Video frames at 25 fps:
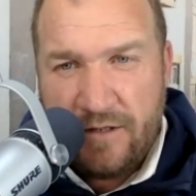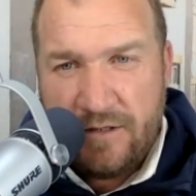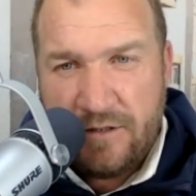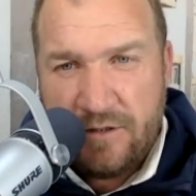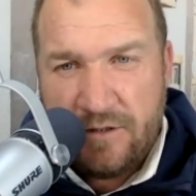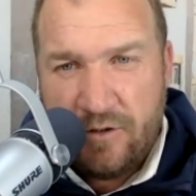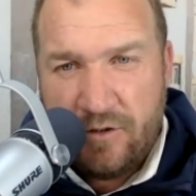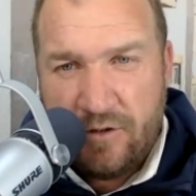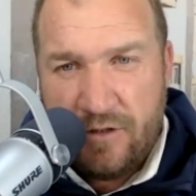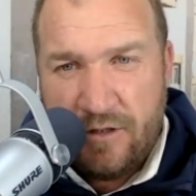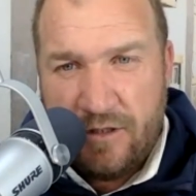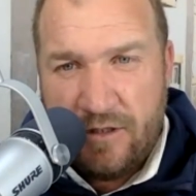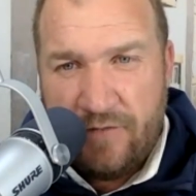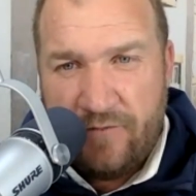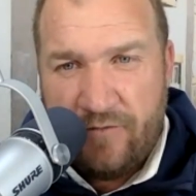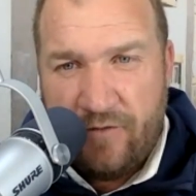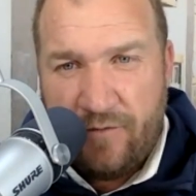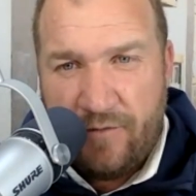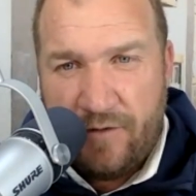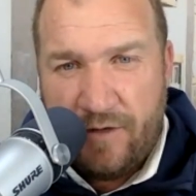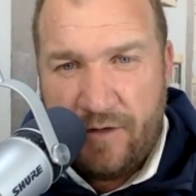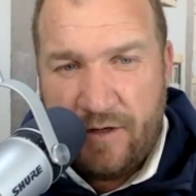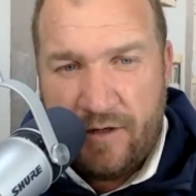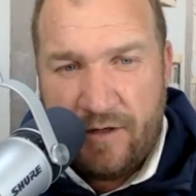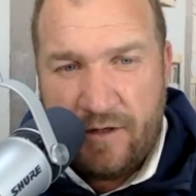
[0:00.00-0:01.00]
certainly from
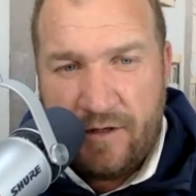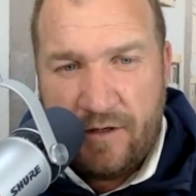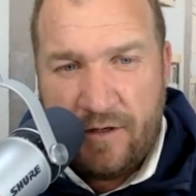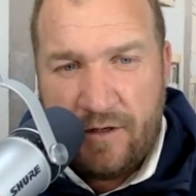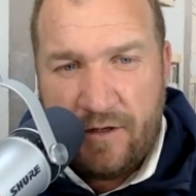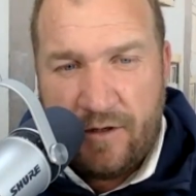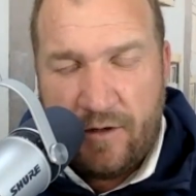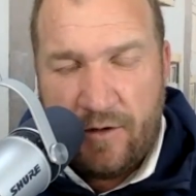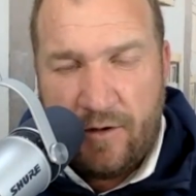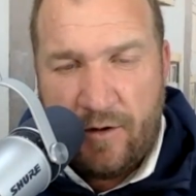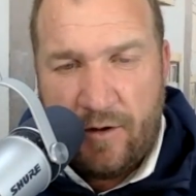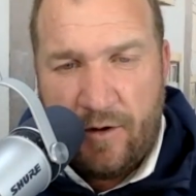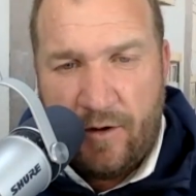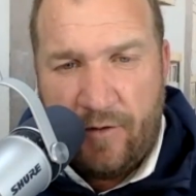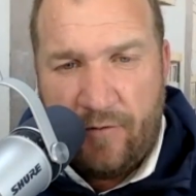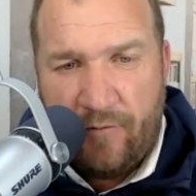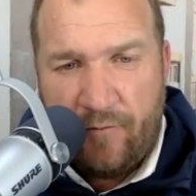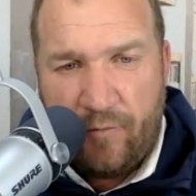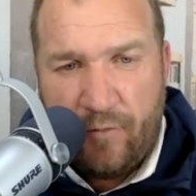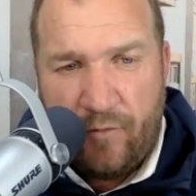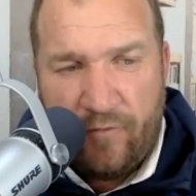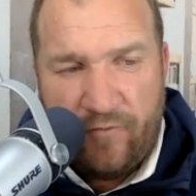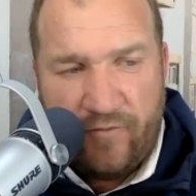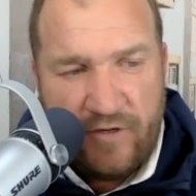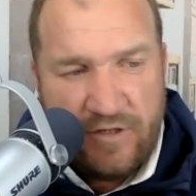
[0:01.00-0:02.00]
a, a
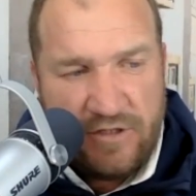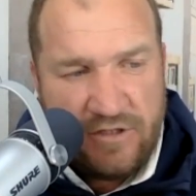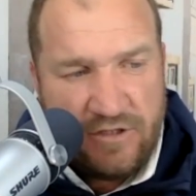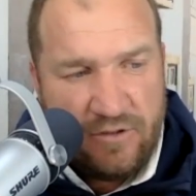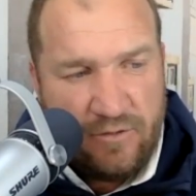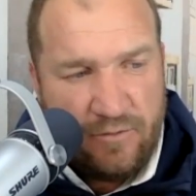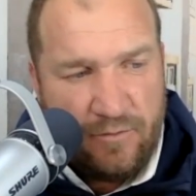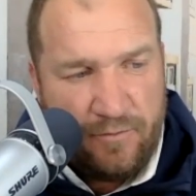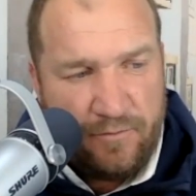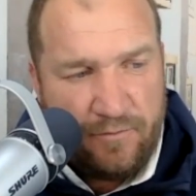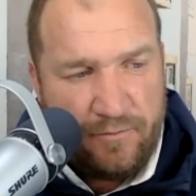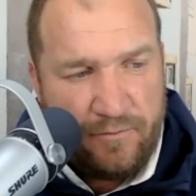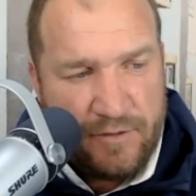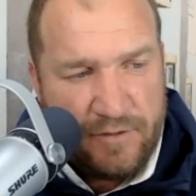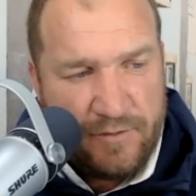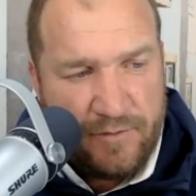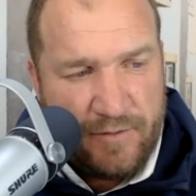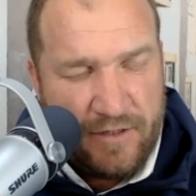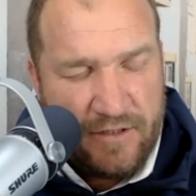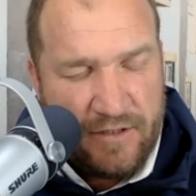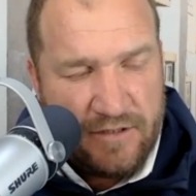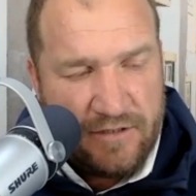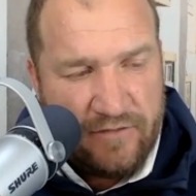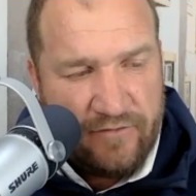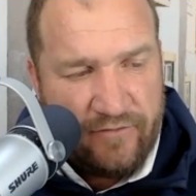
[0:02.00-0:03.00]
professional
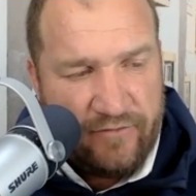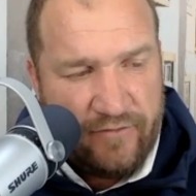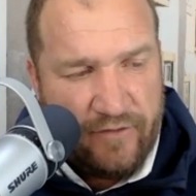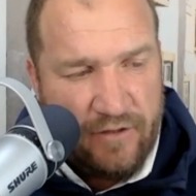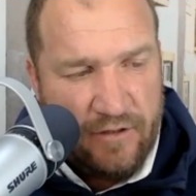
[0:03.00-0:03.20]
perspective.